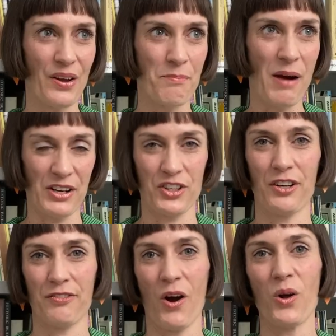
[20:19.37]
much
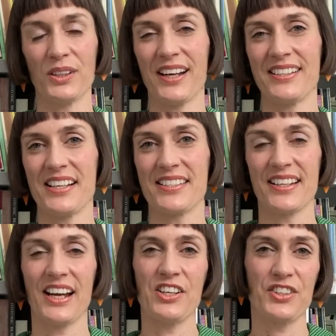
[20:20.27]
of a holiday
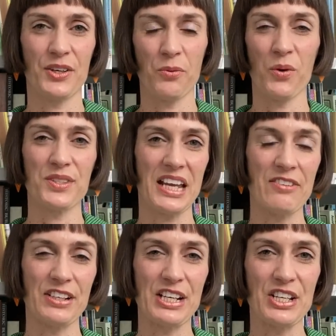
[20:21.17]
destination it was
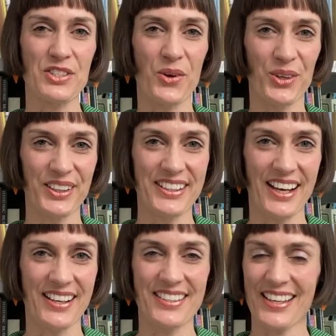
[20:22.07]
even in its early
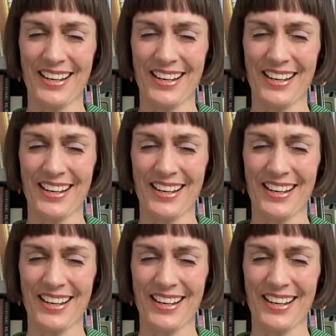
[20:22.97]
days,